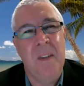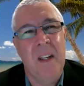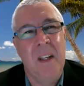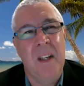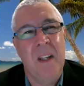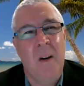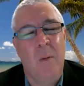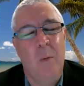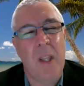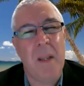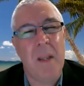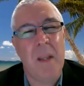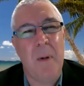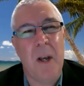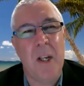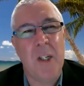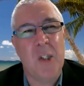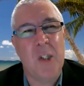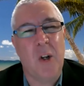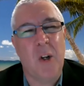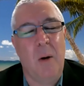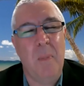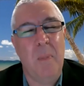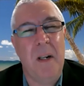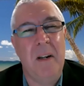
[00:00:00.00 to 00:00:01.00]
one of the most
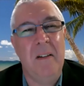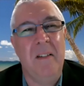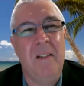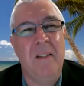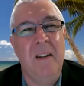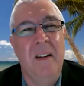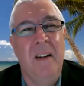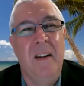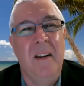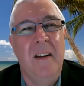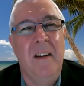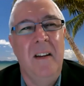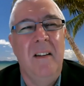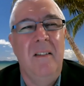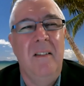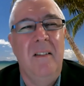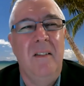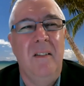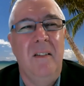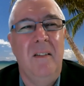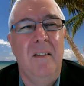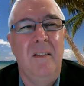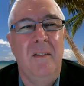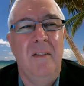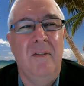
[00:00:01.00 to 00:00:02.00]
common
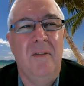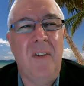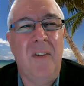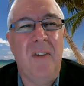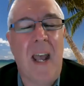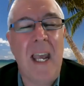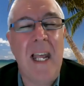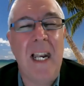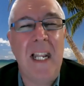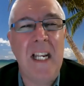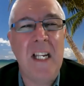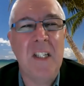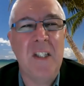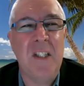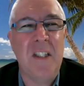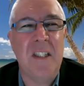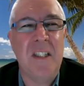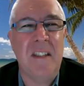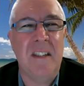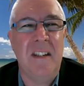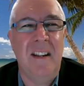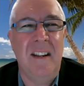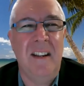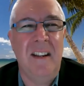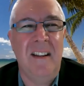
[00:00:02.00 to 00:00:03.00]
failings
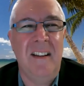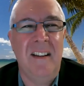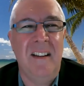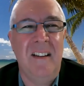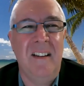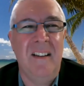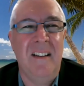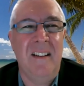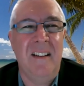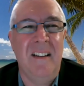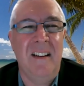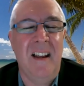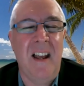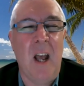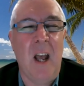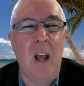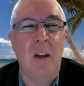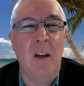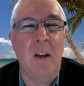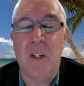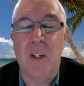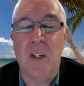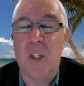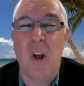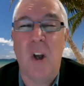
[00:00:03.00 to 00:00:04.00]

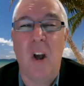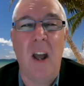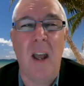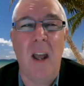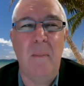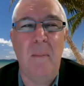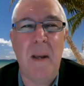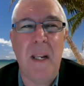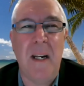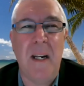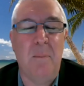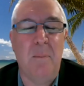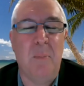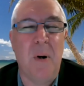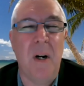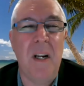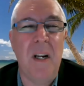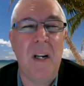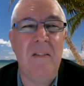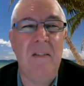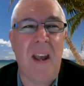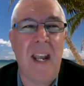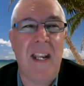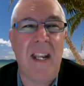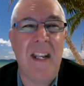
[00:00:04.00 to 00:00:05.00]
over time in a pre
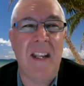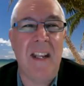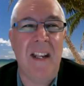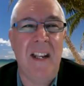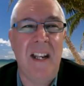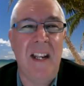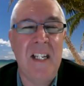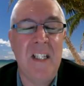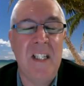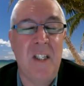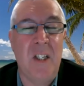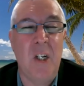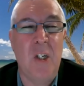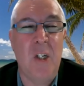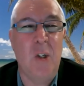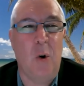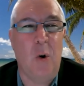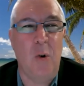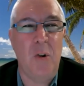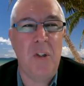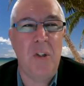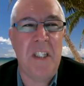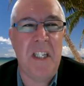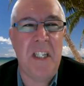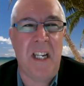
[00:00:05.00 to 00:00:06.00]
vac is the
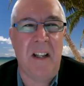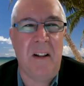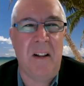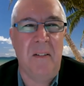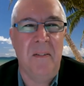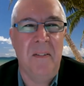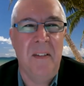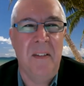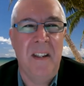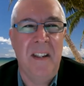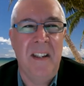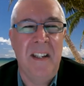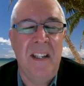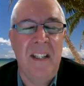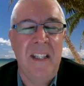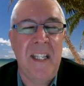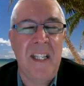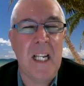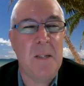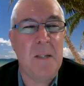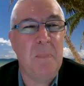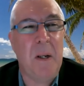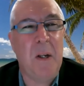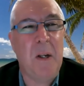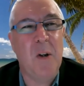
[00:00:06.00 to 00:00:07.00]
door seal.
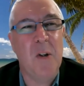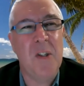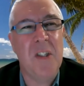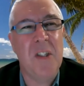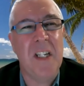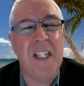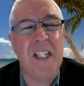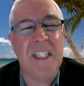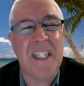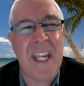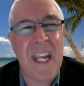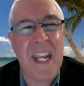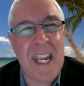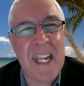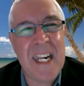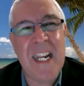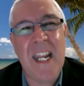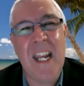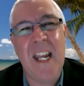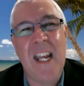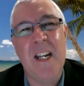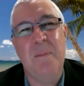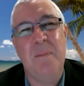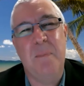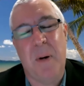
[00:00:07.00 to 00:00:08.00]
That's because it's
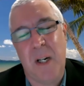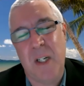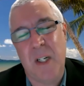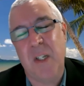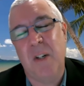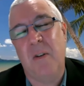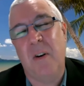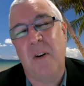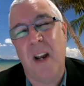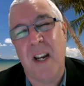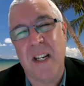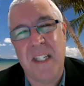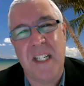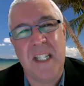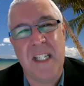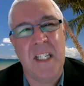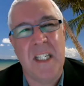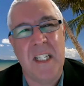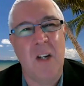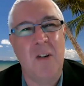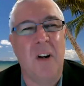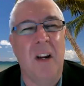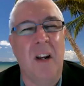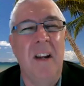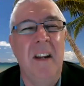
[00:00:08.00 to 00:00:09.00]
heated, pressurized,
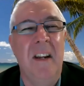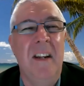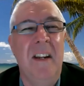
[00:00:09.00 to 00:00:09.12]
etc